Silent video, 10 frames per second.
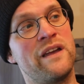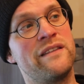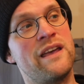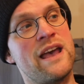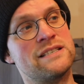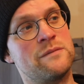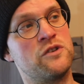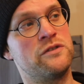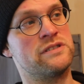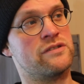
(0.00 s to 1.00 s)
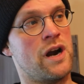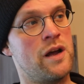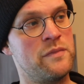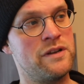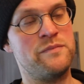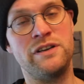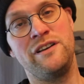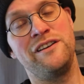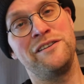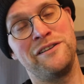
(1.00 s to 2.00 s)
they asked him to describe the
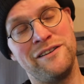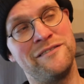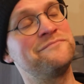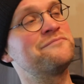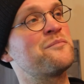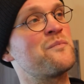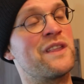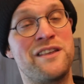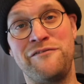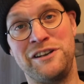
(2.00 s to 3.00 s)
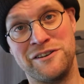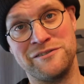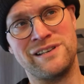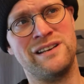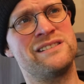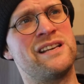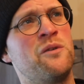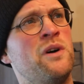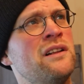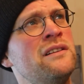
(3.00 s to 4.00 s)
videos, and he
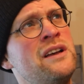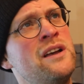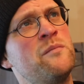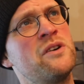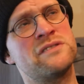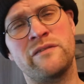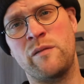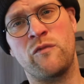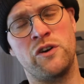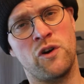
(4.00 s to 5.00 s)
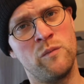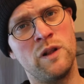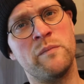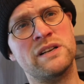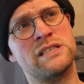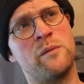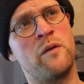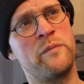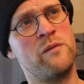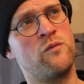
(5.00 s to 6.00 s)
said, well, most of them were normal, but
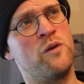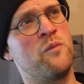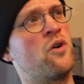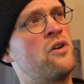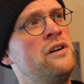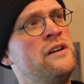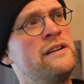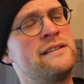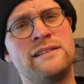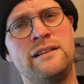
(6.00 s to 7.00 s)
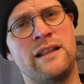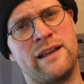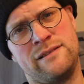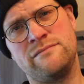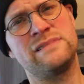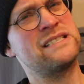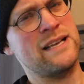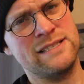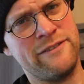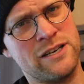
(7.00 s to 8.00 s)
some of them were more like
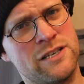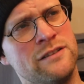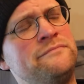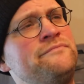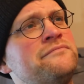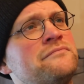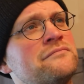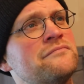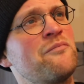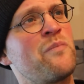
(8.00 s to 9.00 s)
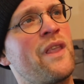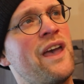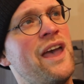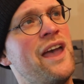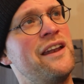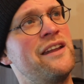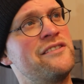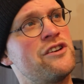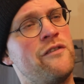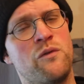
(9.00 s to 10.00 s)
science fiction. And
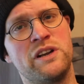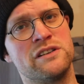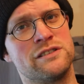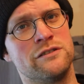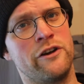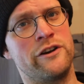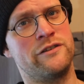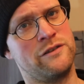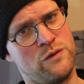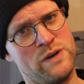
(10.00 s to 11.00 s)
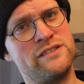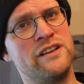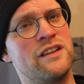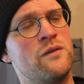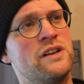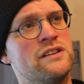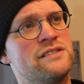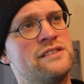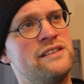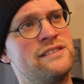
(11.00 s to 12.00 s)
did you have a witness lawyer questioning the
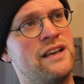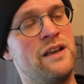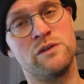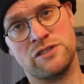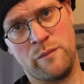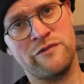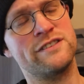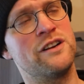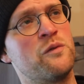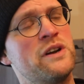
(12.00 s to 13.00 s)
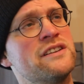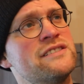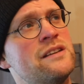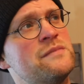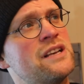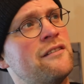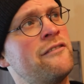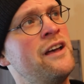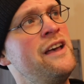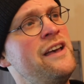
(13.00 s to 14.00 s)
witness? He said, he was obviously a witness
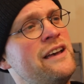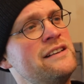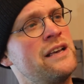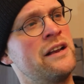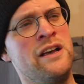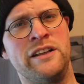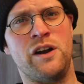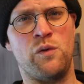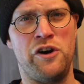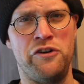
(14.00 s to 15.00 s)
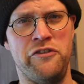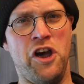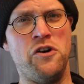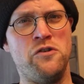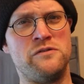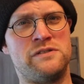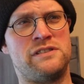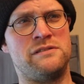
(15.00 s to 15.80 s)
himself. He said, there were no...